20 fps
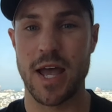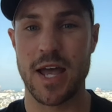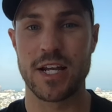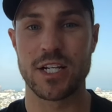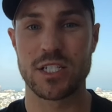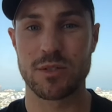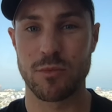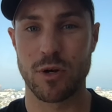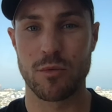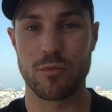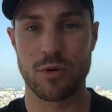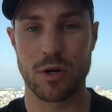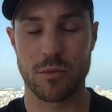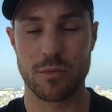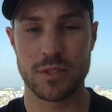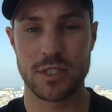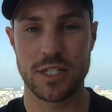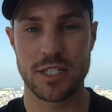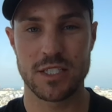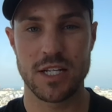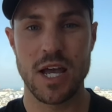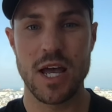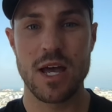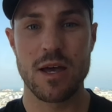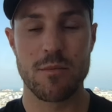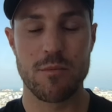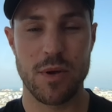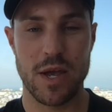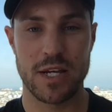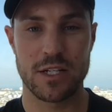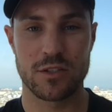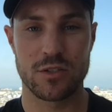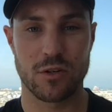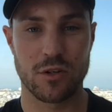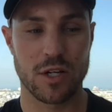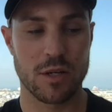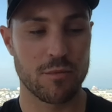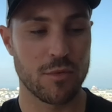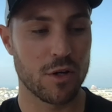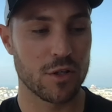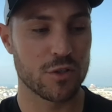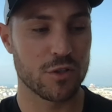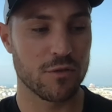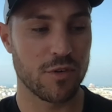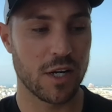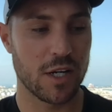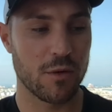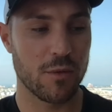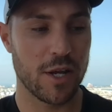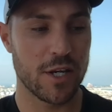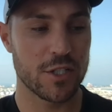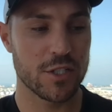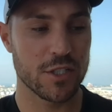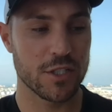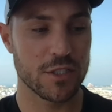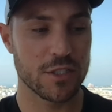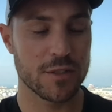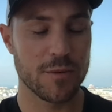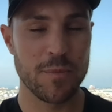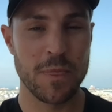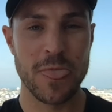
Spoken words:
HMO properties based on commercial valuations,